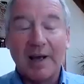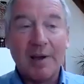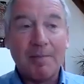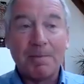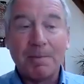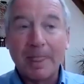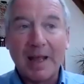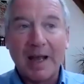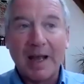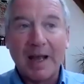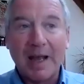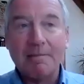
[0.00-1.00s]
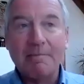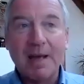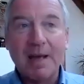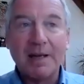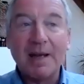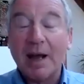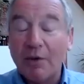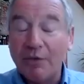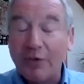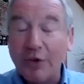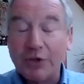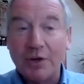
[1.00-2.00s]
And
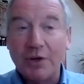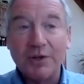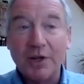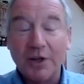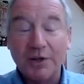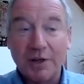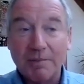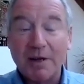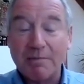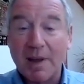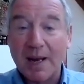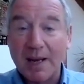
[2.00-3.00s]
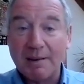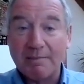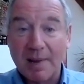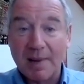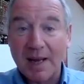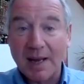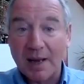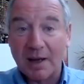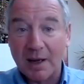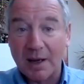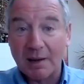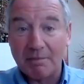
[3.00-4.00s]
I have also learned a lot about
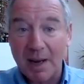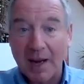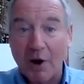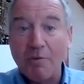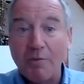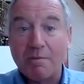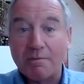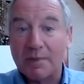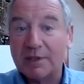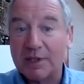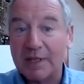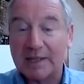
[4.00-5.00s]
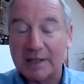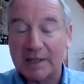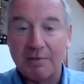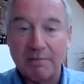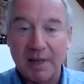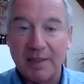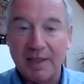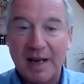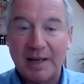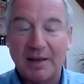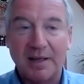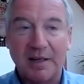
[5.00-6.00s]
my home system
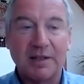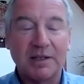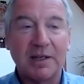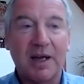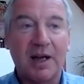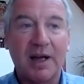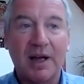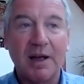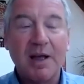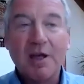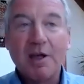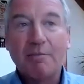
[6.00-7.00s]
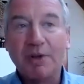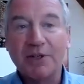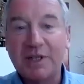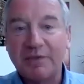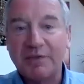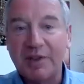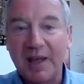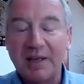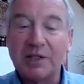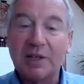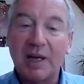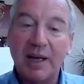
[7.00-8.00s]
in the Netherlands. Positive
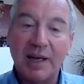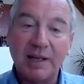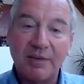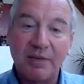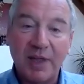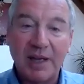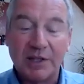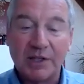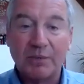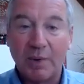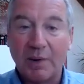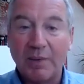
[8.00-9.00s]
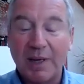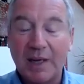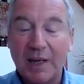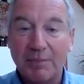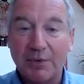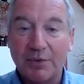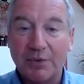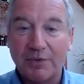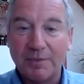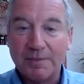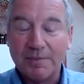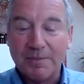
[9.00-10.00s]
things and things where we can
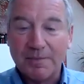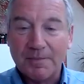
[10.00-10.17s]
improve.